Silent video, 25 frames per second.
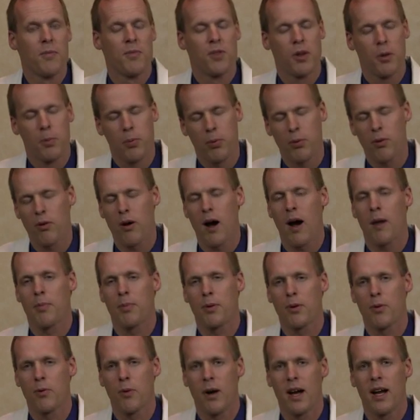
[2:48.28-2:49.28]
the
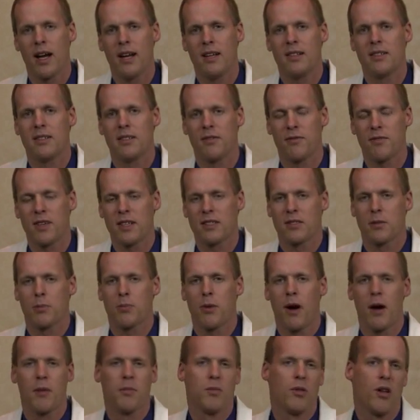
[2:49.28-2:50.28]
proper way to fix the
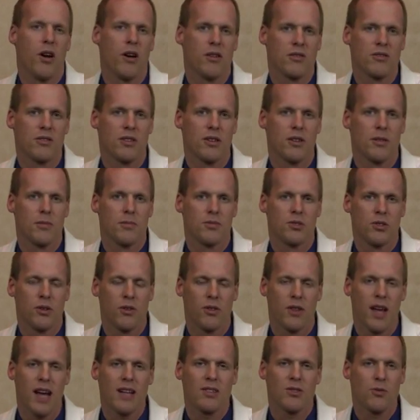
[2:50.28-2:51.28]
problem long-term.
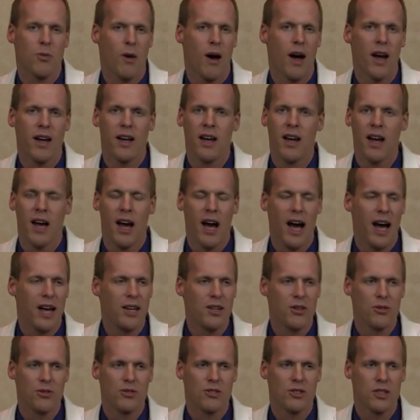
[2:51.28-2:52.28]
So that's why I
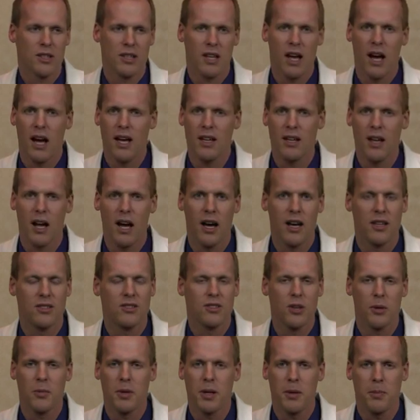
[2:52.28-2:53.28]
use it on
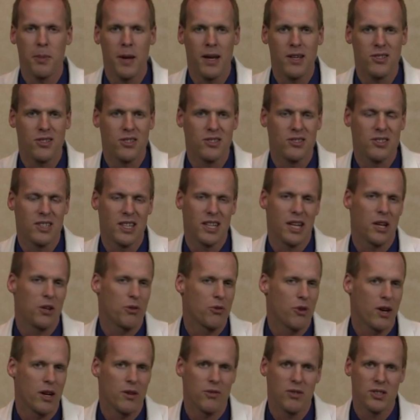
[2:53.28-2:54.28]
so many patients and get
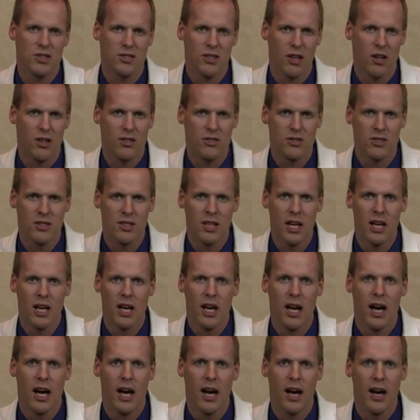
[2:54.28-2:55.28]
great results.
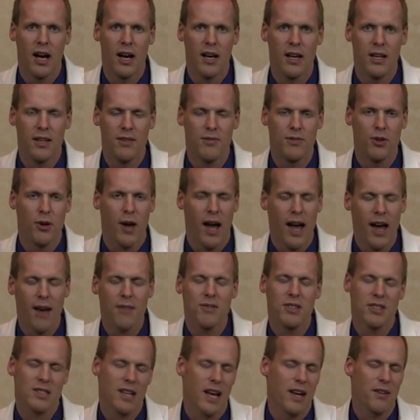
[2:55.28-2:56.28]
If you
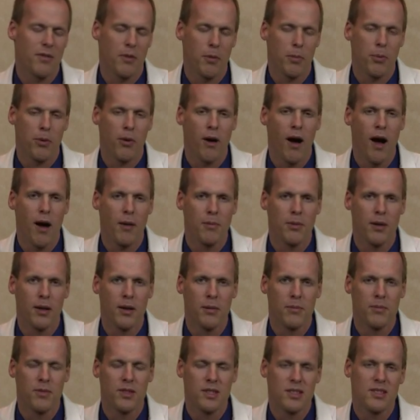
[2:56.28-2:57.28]
have this kind of a
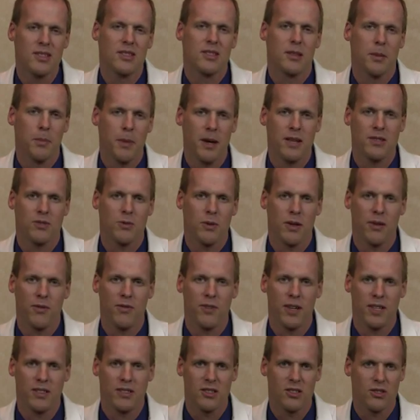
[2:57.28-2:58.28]
problem, this is the best way to
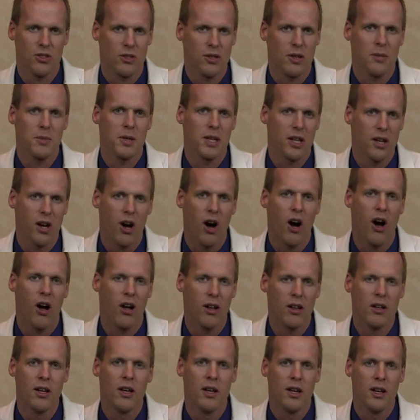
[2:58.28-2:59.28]
fix it. So give me a
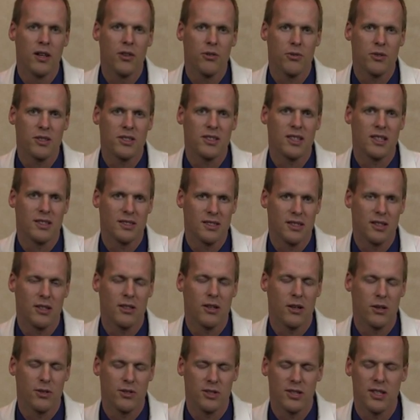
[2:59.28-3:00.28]
call,
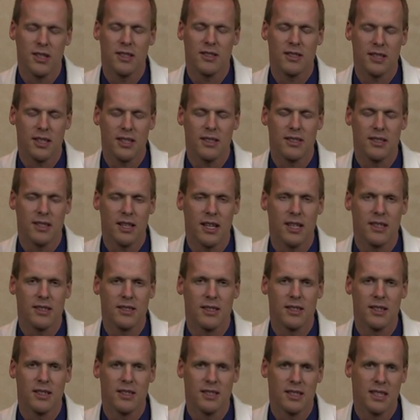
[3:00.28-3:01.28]

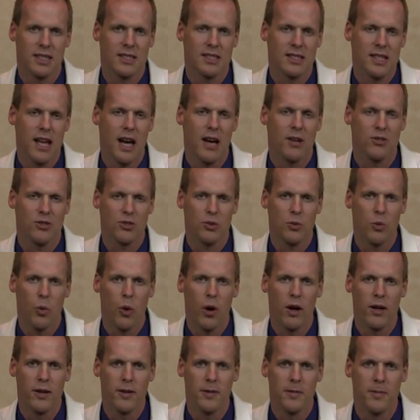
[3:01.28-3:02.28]

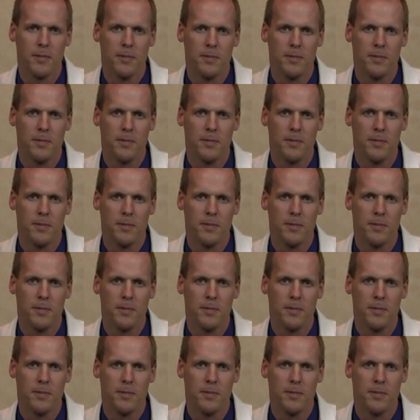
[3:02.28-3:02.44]
360-666-6001.